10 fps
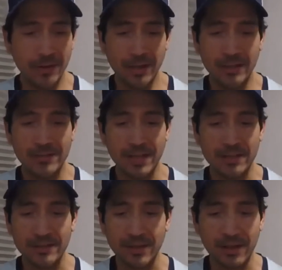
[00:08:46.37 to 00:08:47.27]
It's got
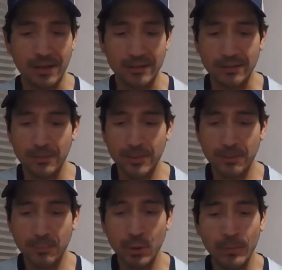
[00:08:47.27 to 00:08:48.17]
this awesome
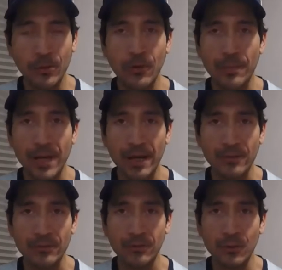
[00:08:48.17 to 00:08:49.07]
PumaGrip
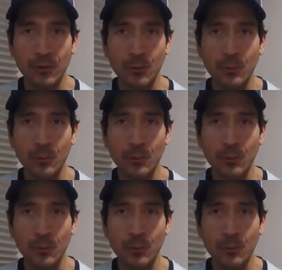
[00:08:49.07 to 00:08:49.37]
outsole,